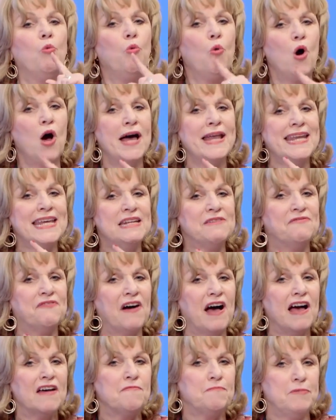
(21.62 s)
1 in
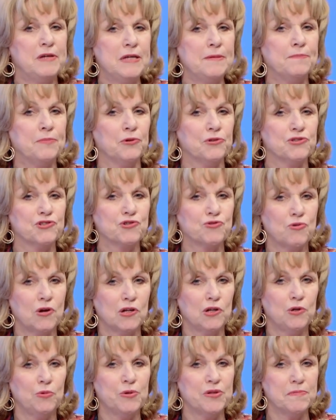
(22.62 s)
5 people
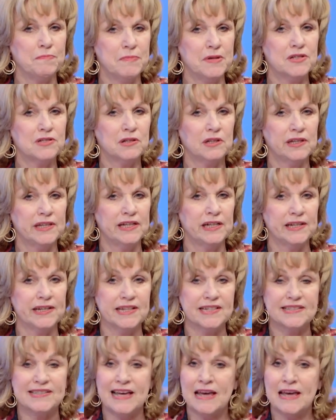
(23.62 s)
struggle with mental illness.